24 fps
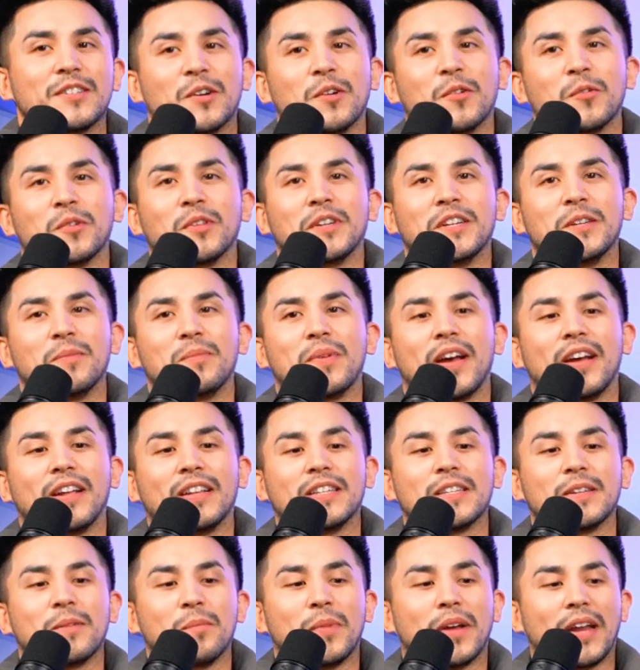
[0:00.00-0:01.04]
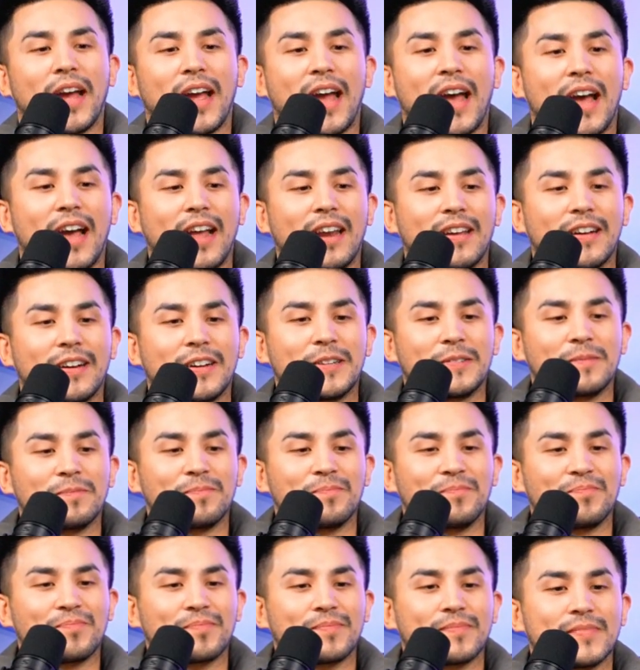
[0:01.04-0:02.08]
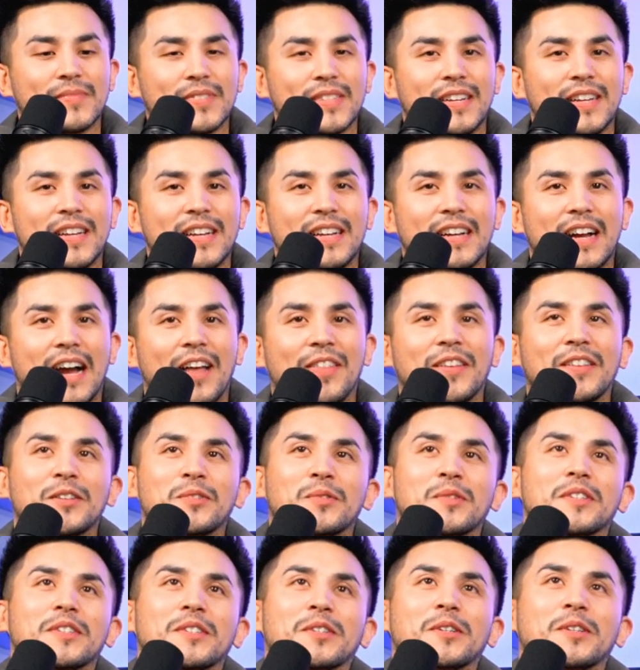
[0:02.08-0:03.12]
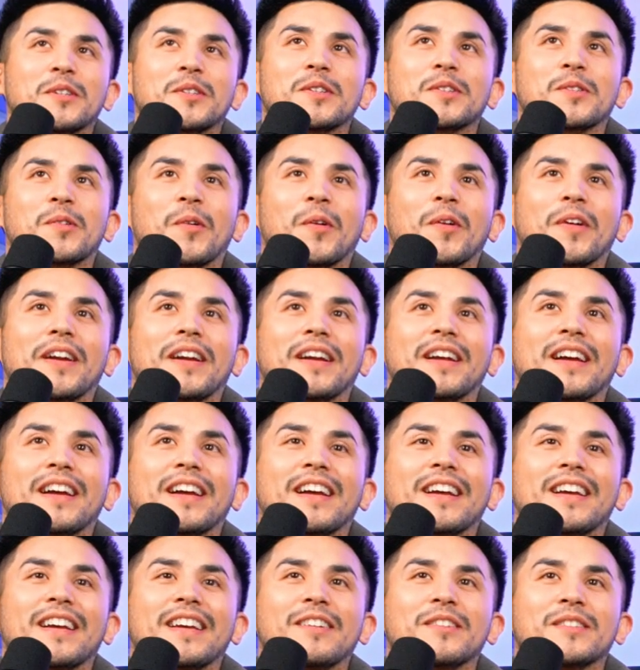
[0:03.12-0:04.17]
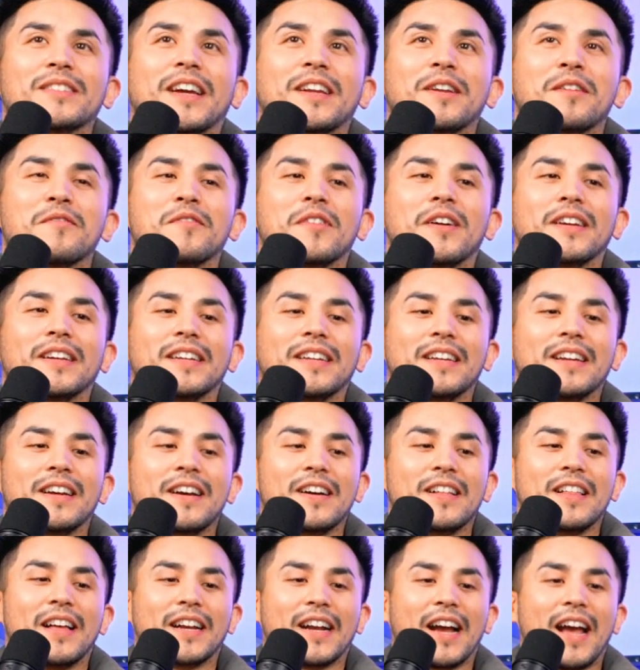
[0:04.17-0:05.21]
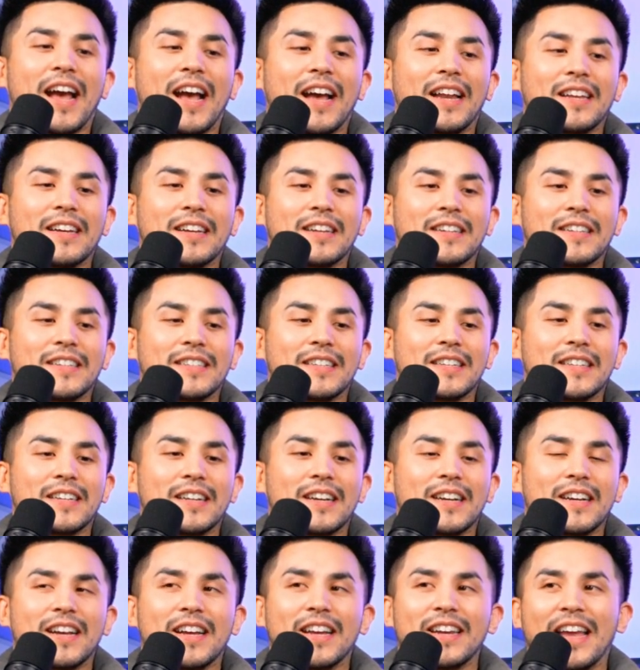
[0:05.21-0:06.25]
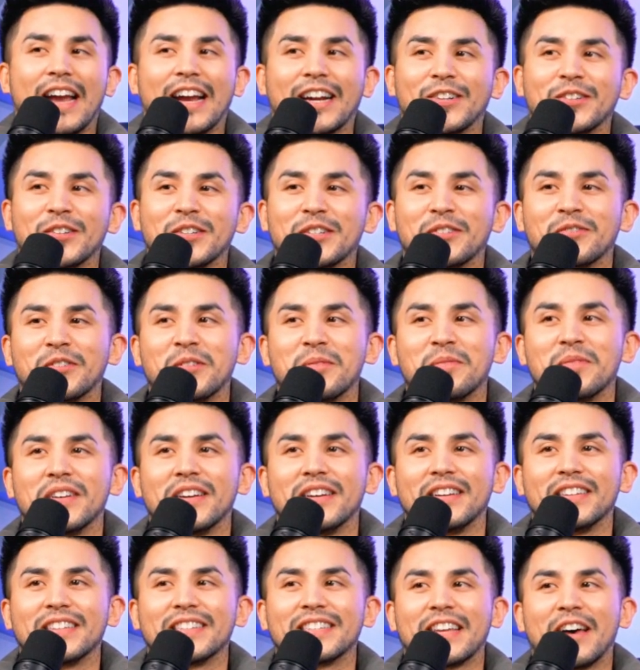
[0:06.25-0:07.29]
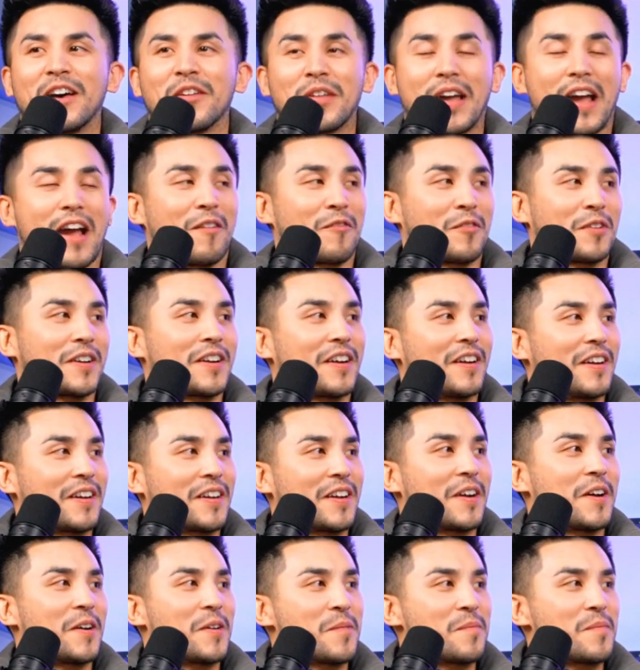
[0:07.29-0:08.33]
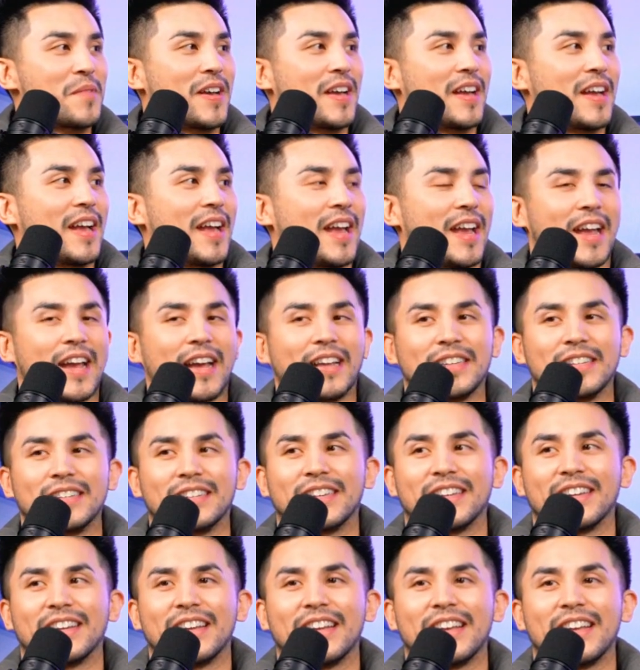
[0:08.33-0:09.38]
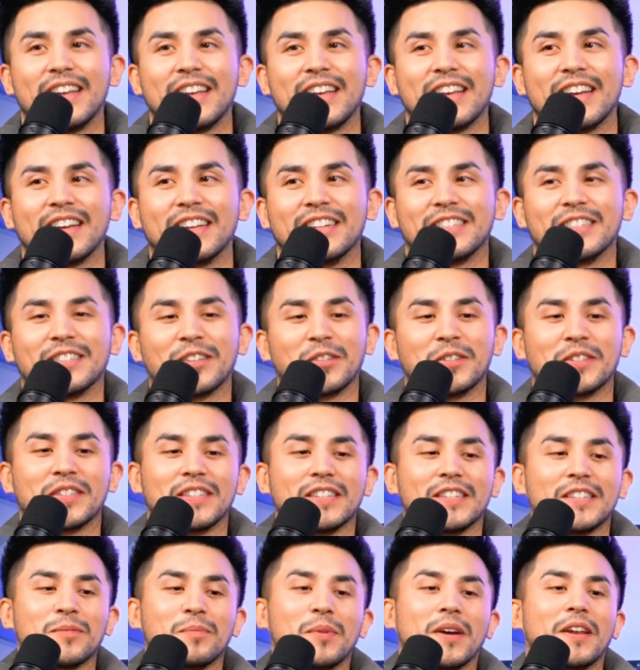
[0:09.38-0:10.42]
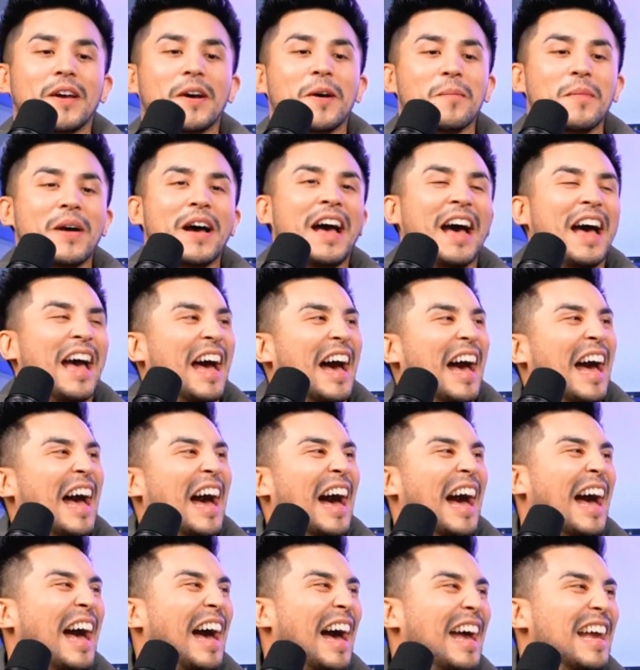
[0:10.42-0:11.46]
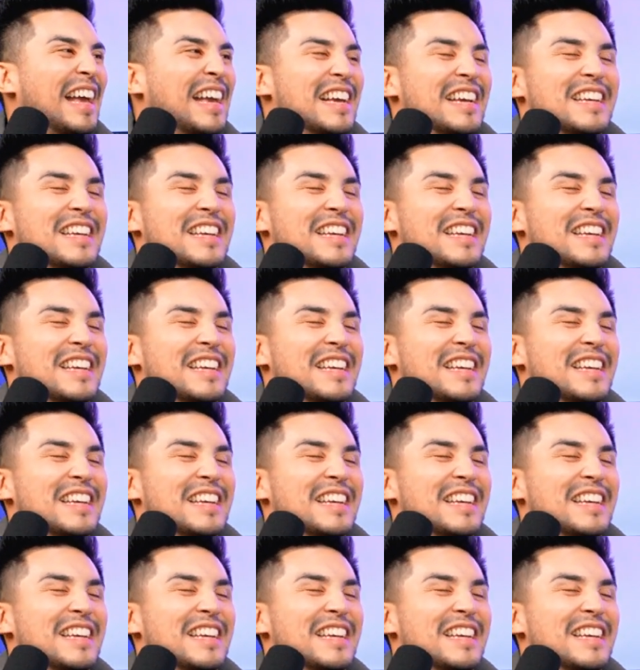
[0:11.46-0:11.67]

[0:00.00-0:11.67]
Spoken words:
So it really depends. But I had I think this one's a good story. It was kind of funny. Like I had an actress from South Africa come, and she's all listening to this, but